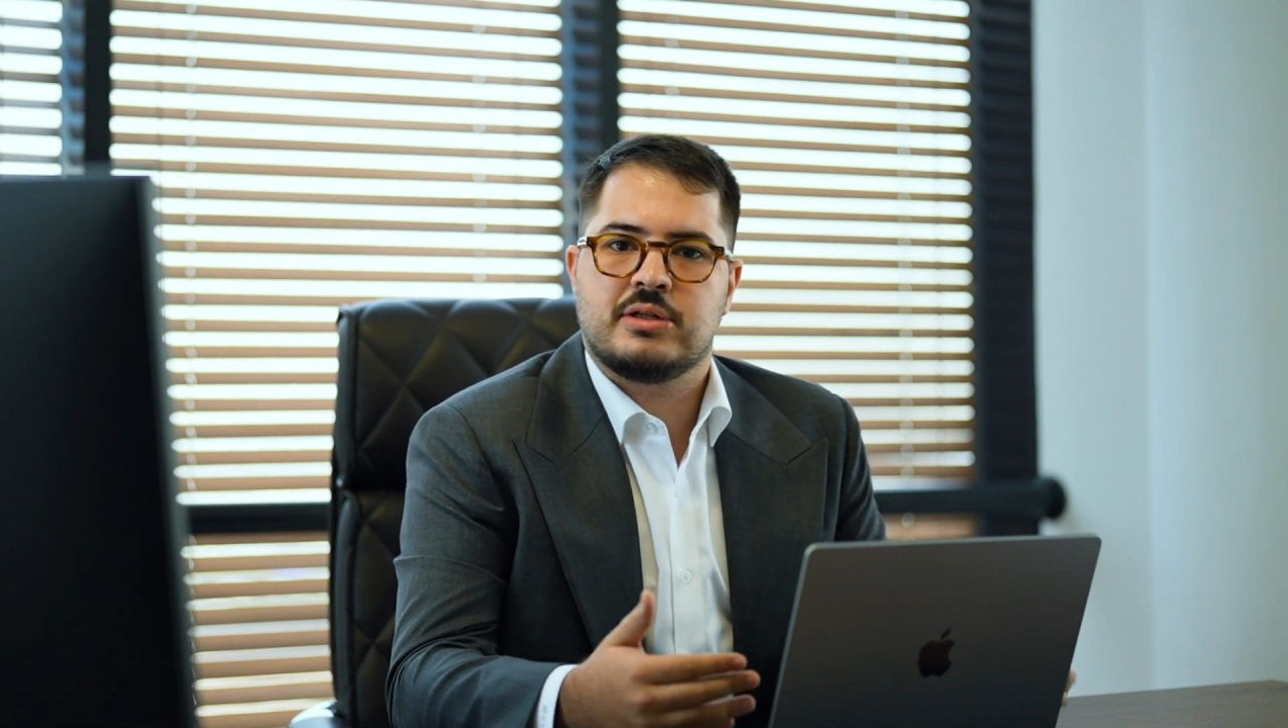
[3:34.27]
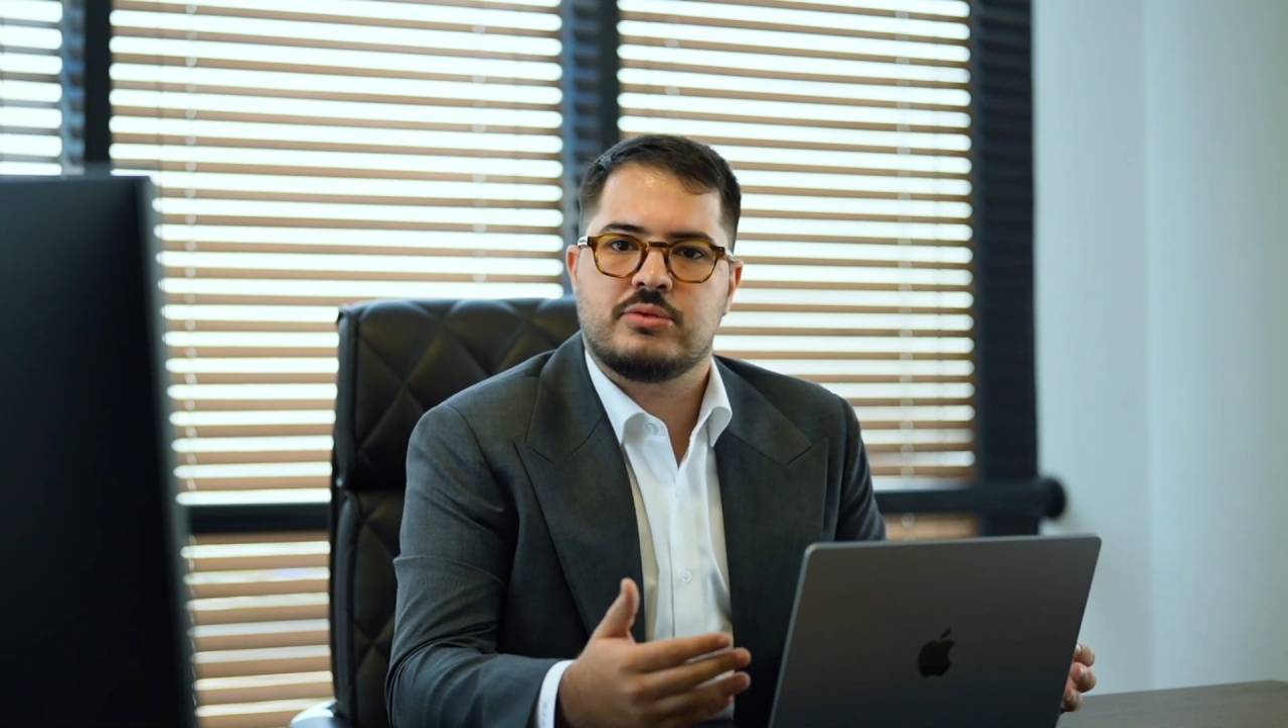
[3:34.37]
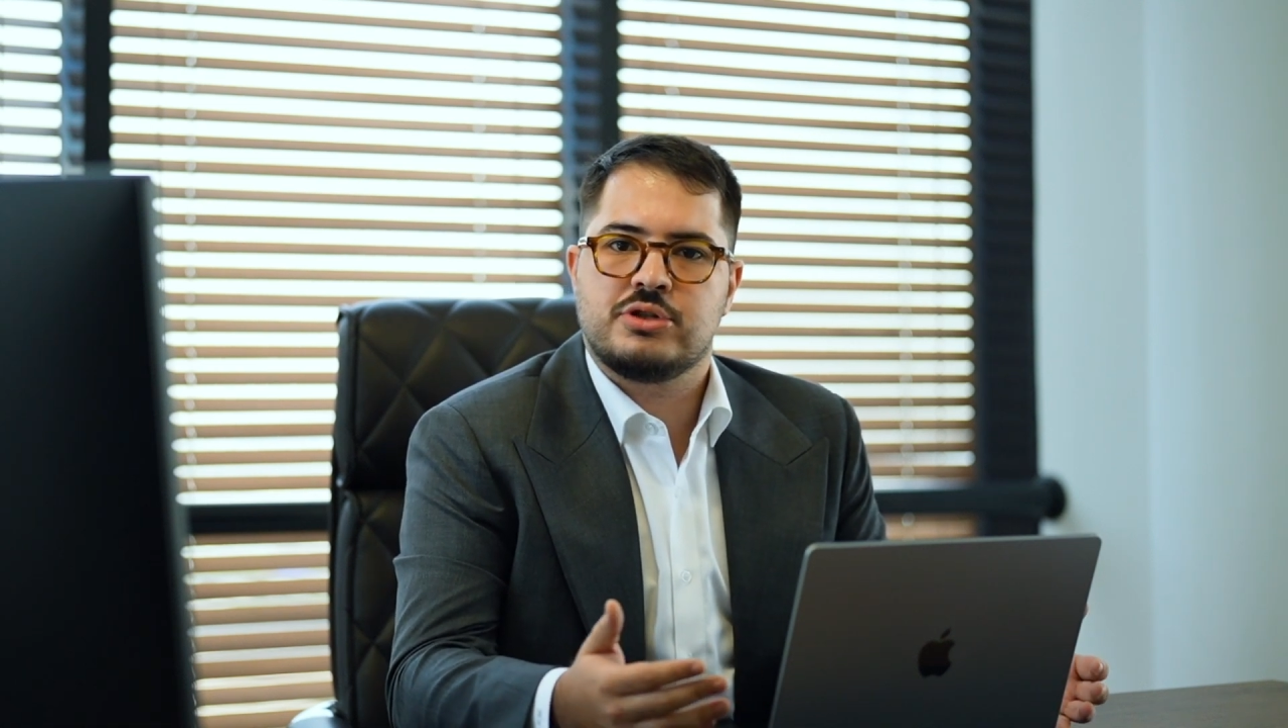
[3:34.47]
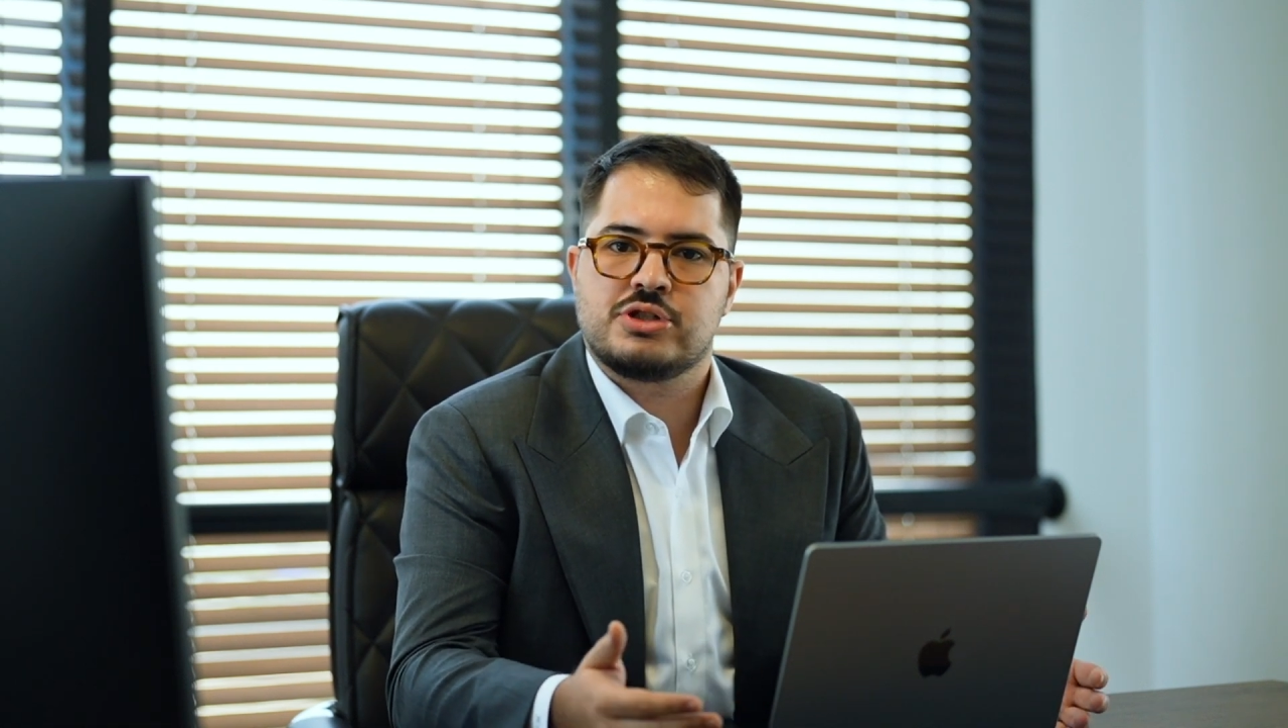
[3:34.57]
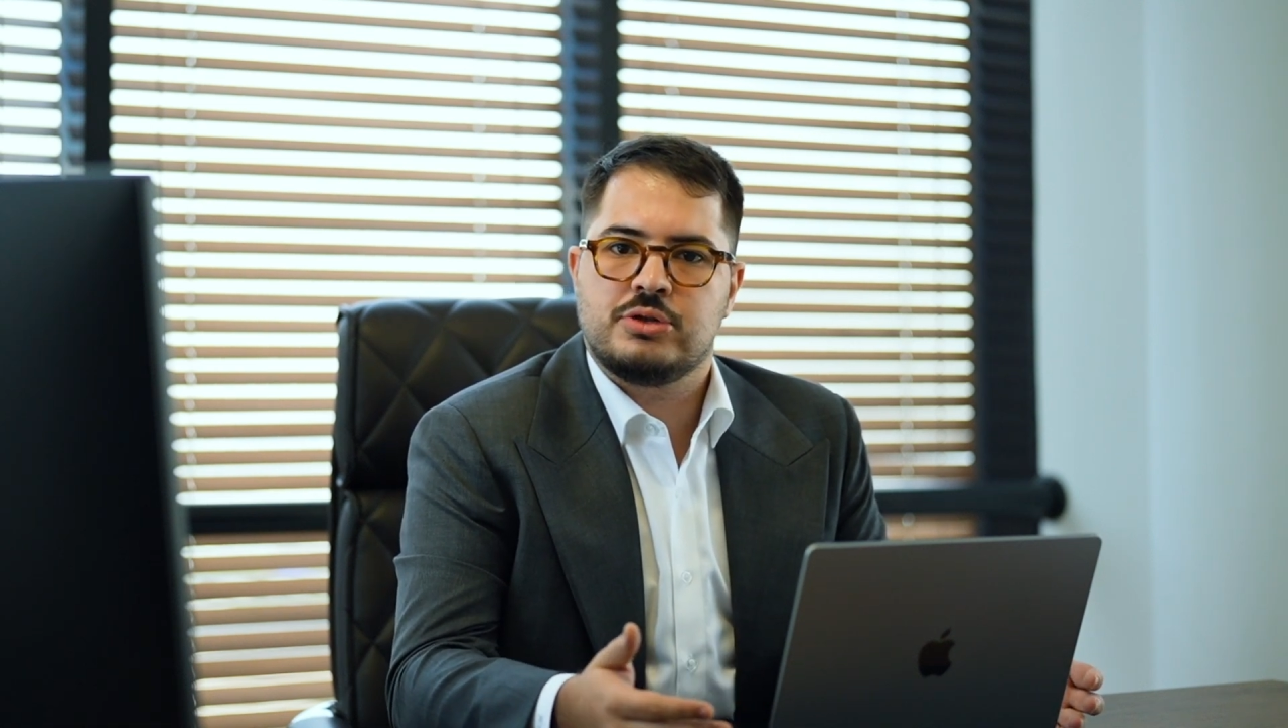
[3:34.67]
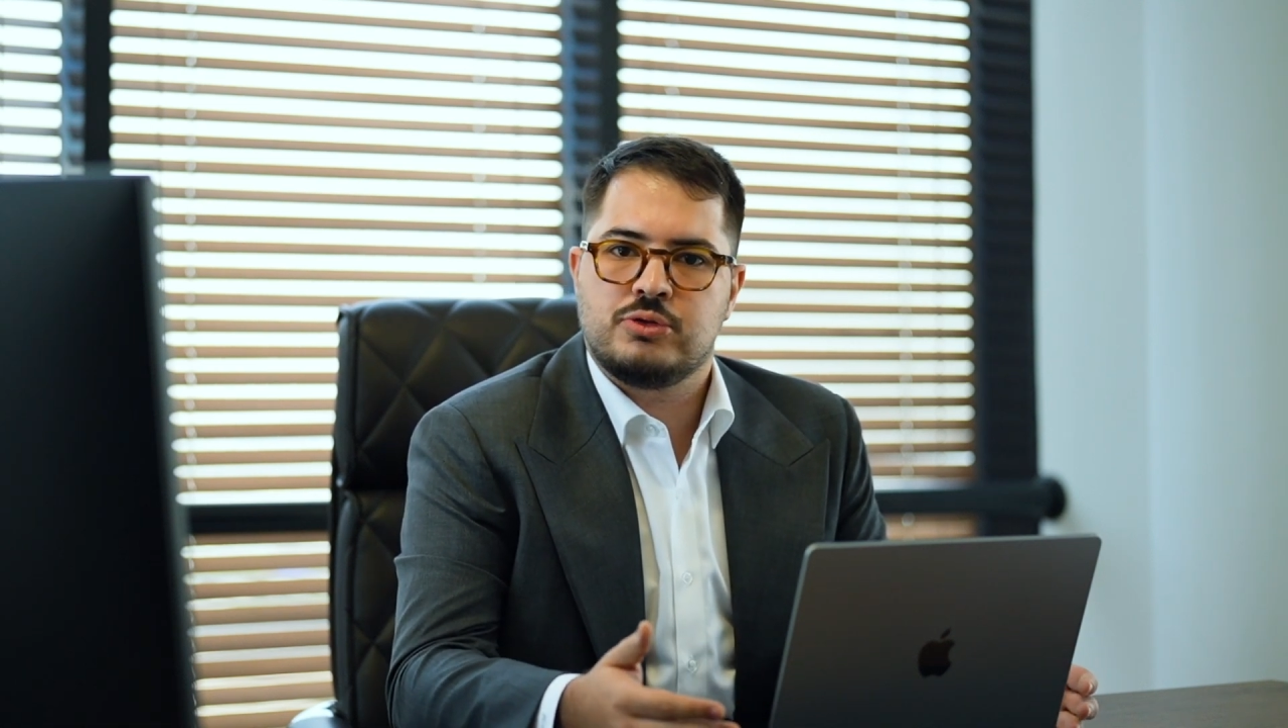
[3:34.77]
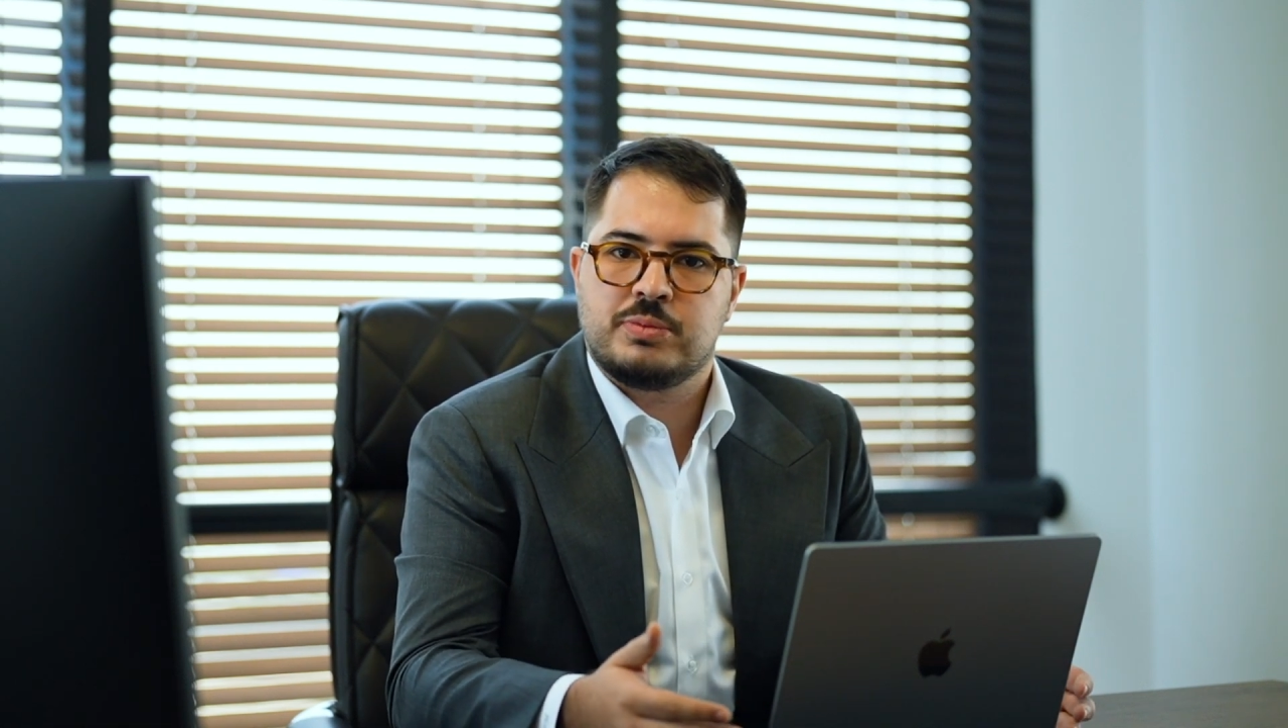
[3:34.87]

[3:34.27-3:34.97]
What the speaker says: and reach new